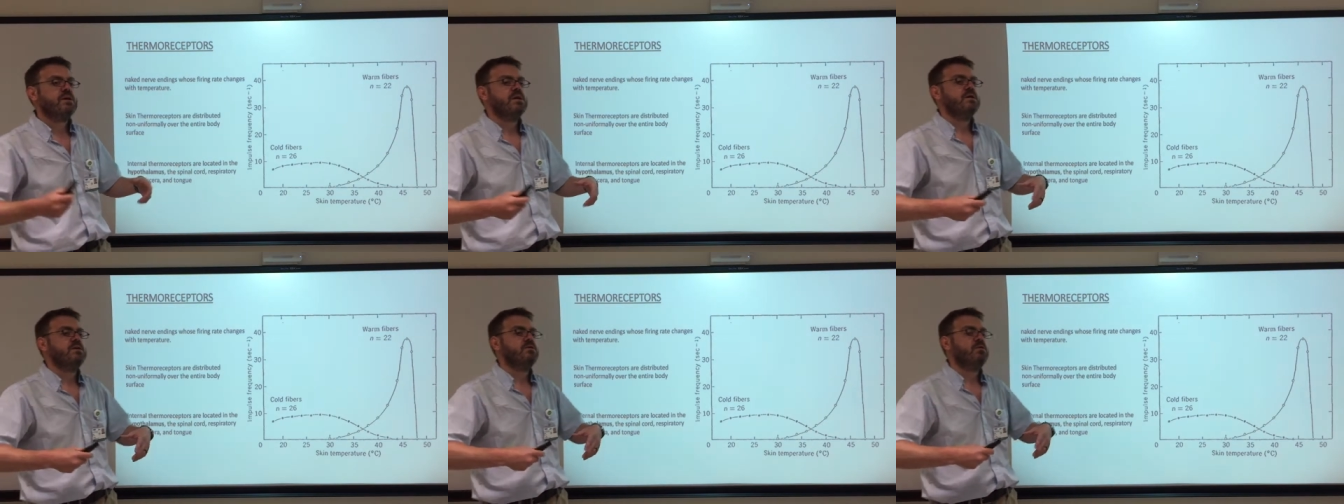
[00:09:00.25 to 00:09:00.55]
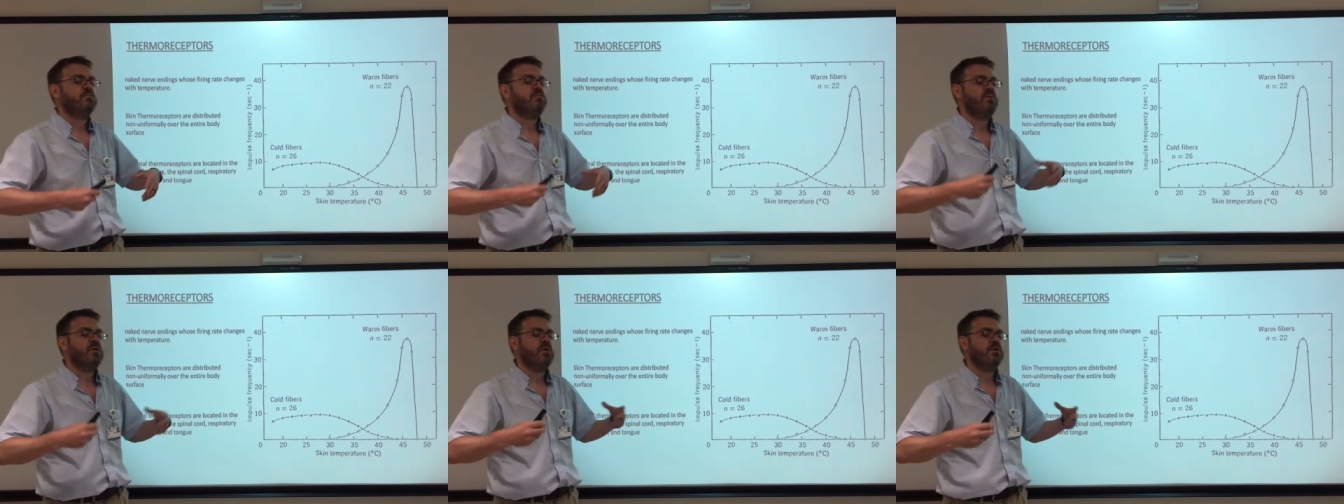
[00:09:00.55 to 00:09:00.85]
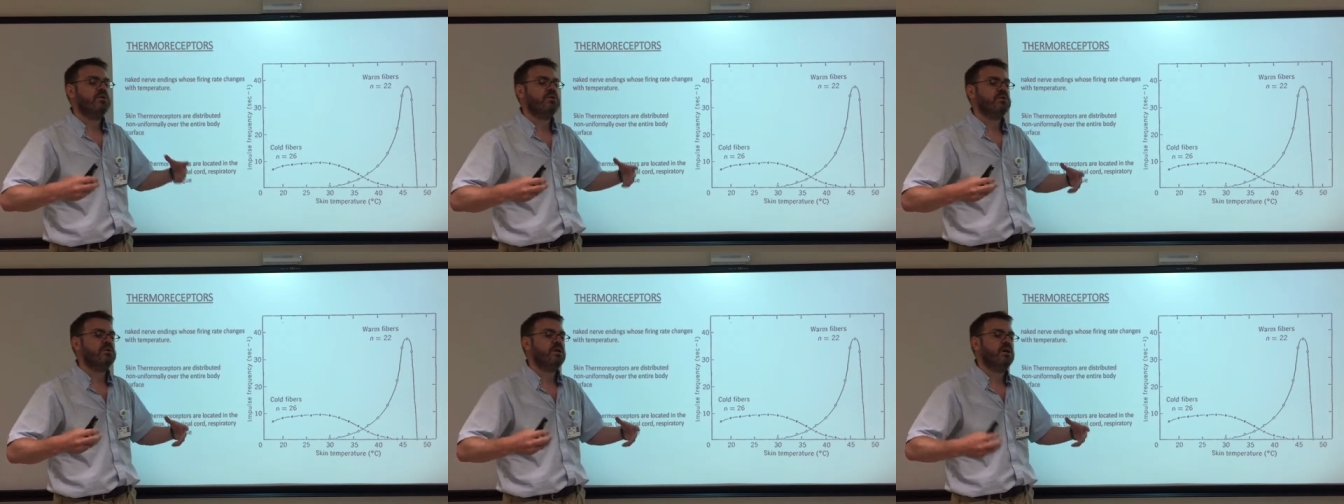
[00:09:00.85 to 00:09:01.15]
your
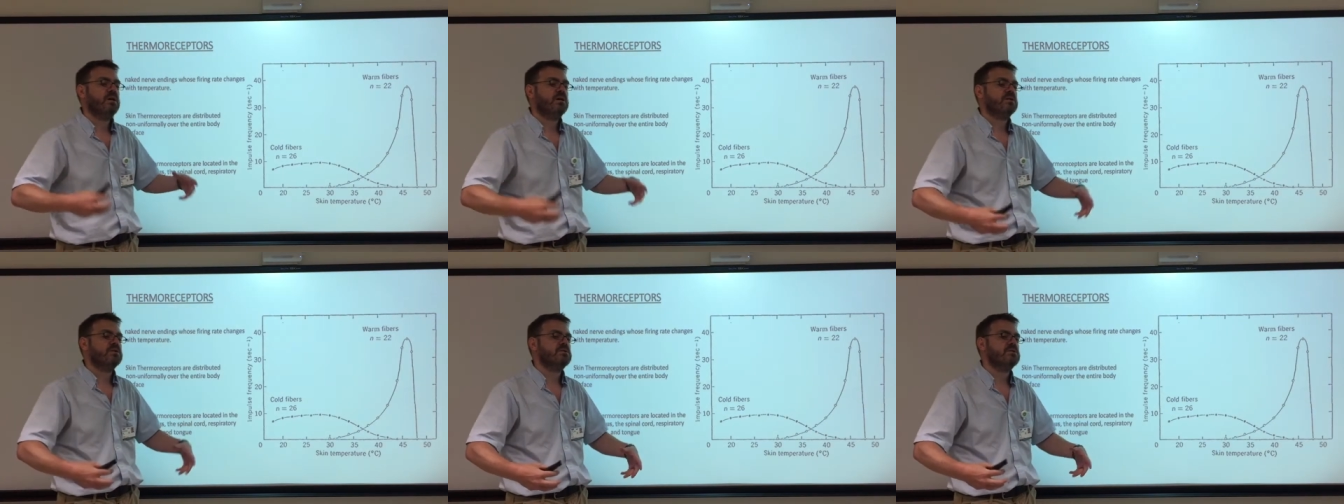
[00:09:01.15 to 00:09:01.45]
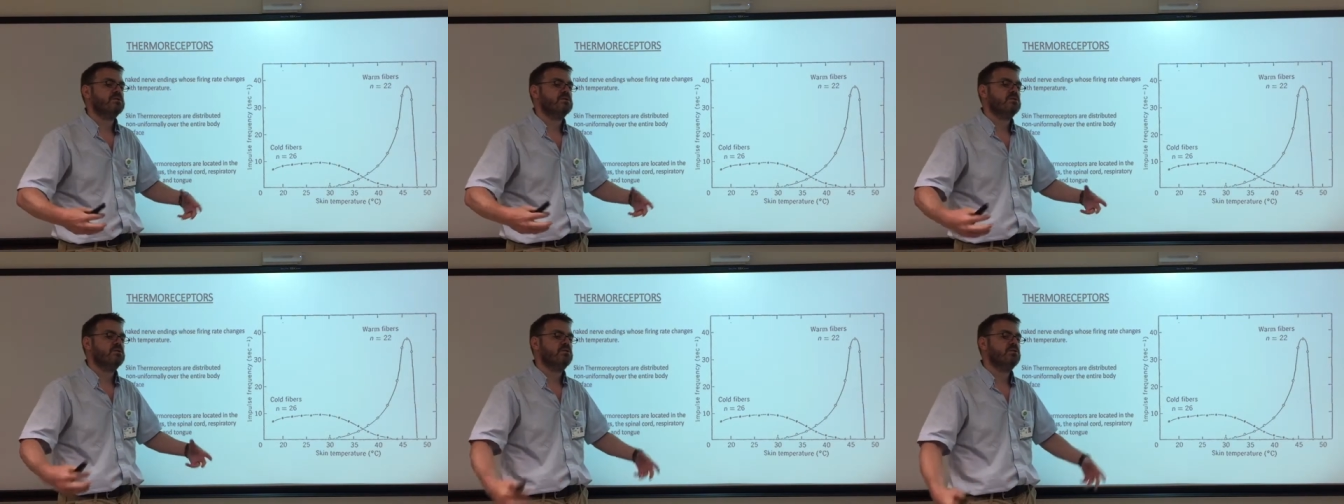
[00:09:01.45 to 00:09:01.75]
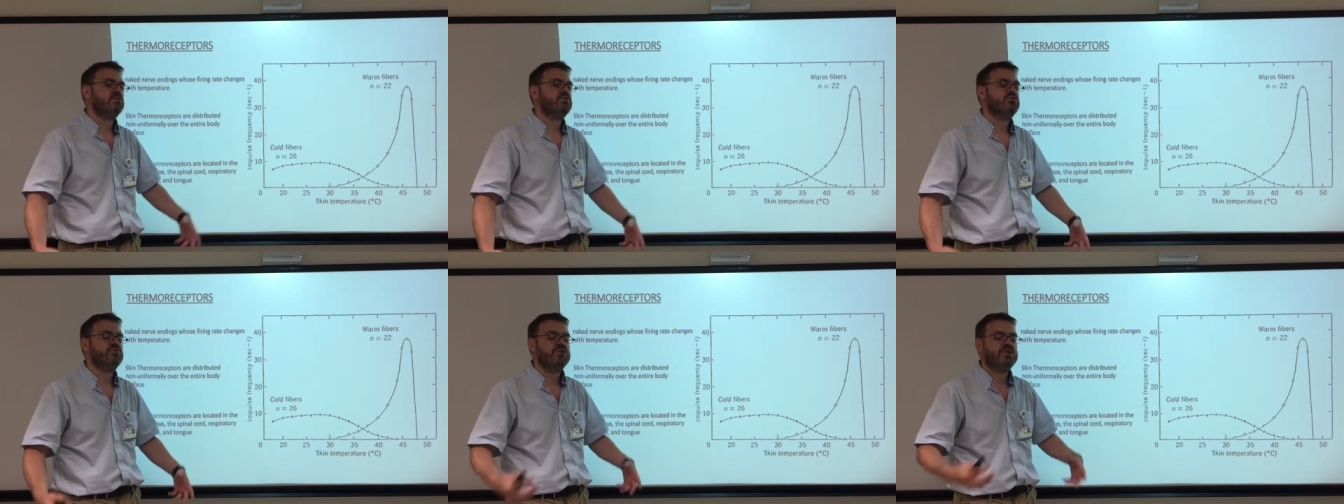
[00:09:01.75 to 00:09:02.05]
body has
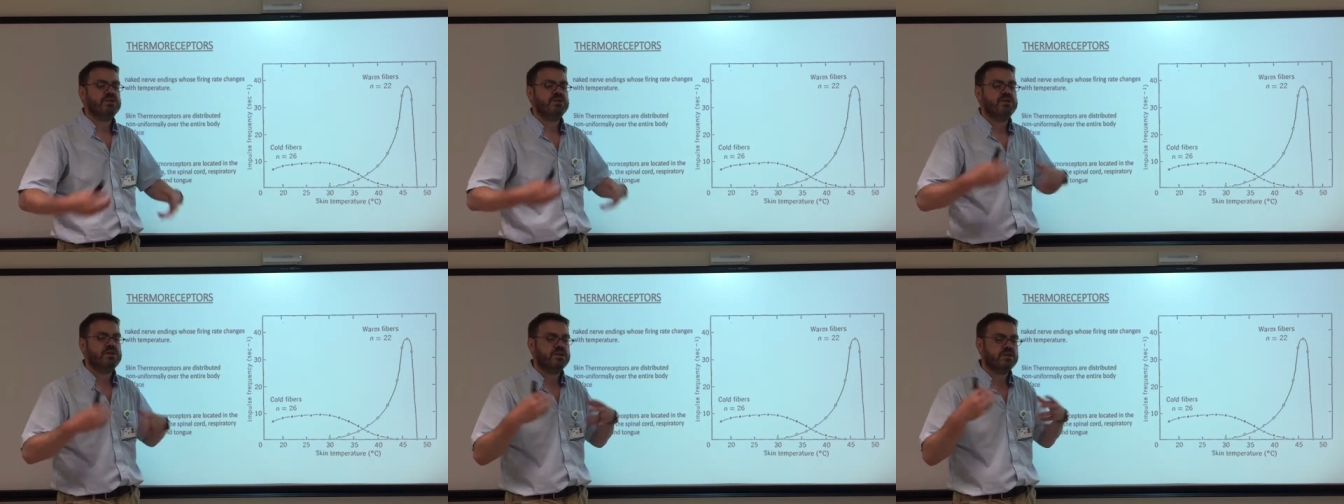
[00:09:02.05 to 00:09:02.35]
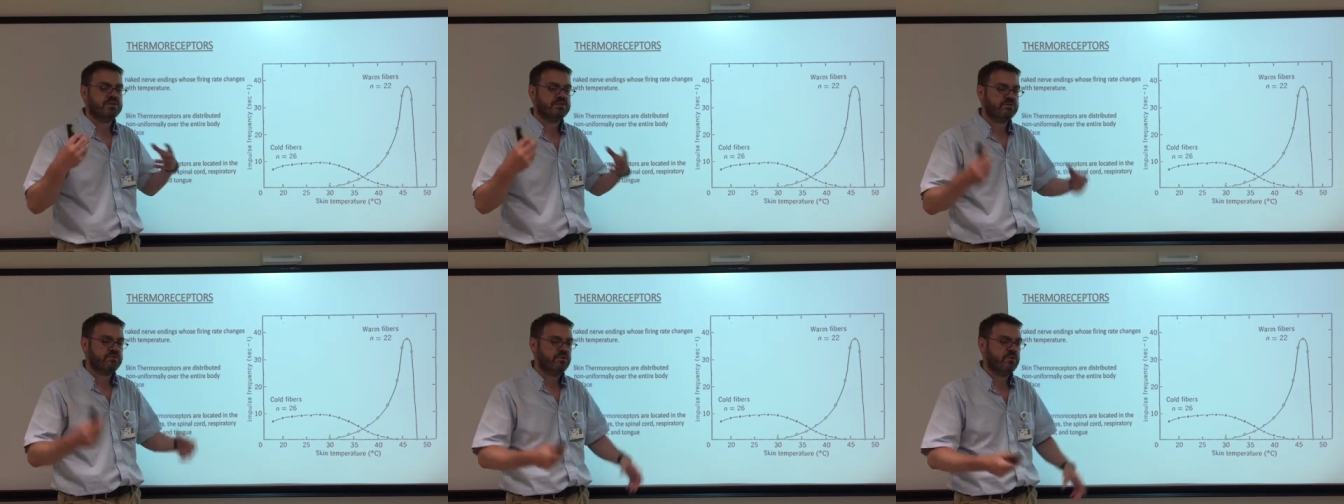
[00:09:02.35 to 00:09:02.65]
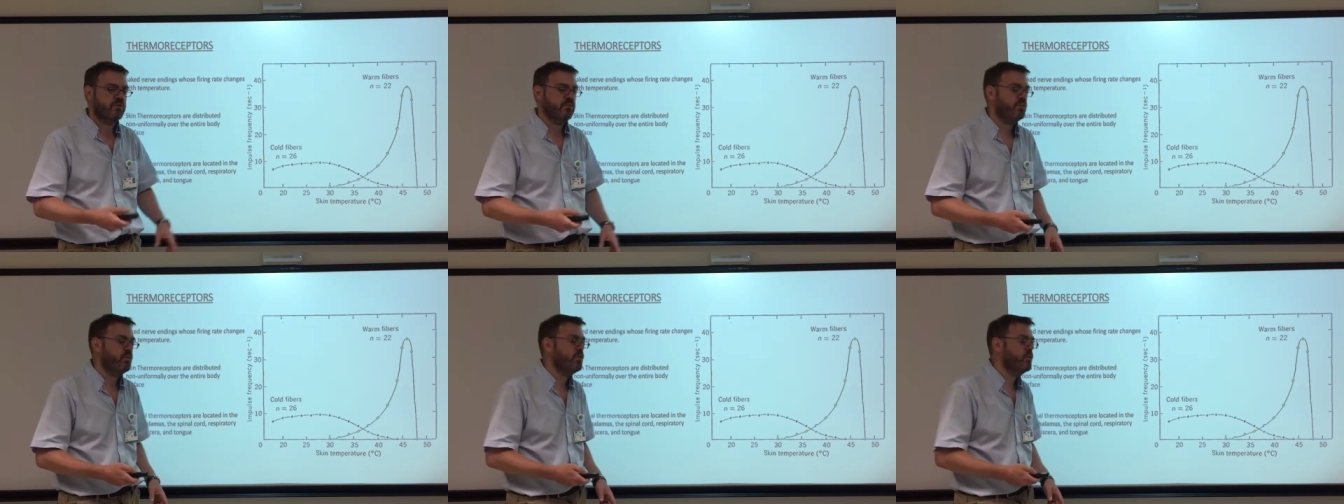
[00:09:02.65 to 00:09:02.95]
good readings
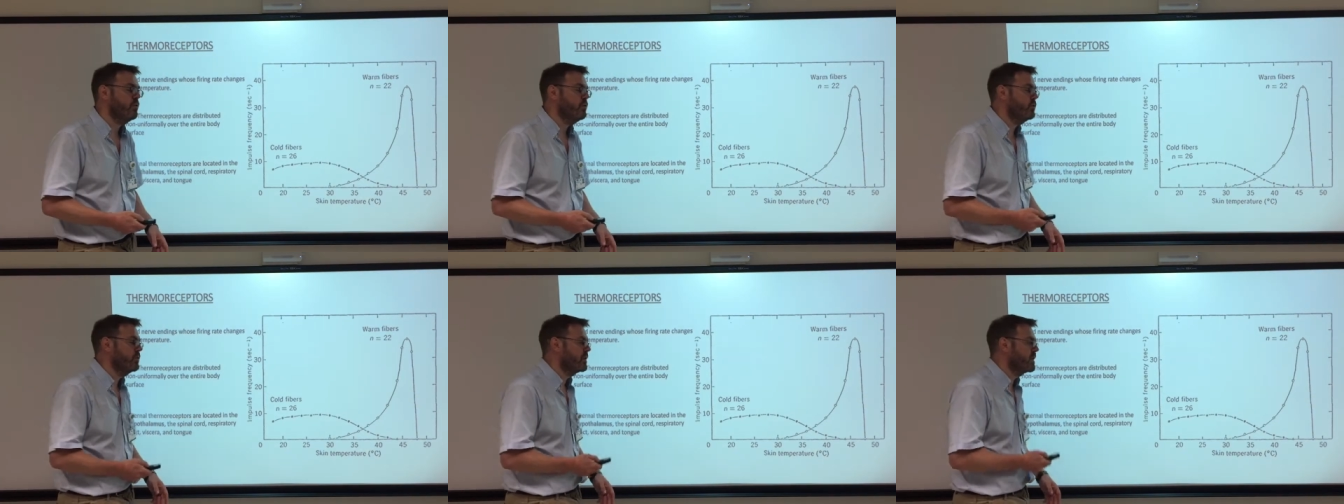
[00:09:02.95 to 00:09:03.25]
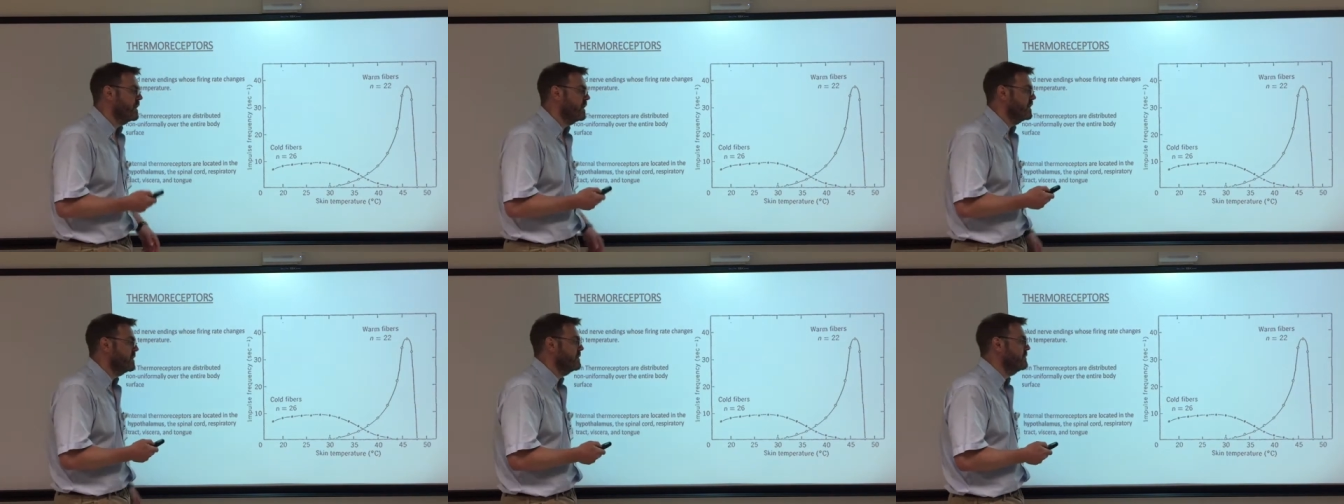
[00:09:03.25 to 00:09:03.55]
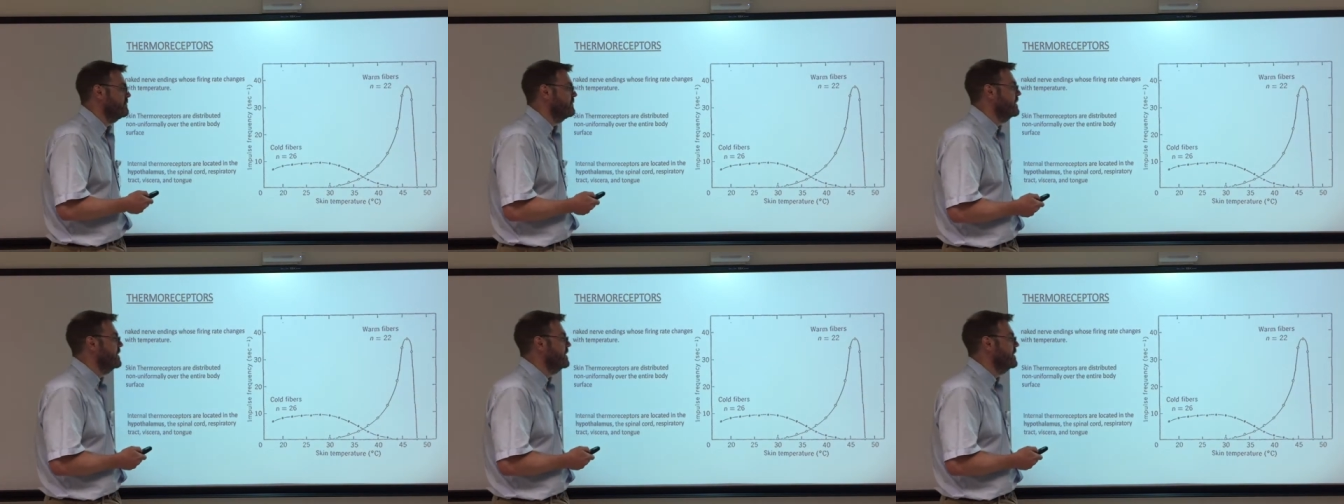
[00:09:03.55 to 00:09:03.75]
from all kind of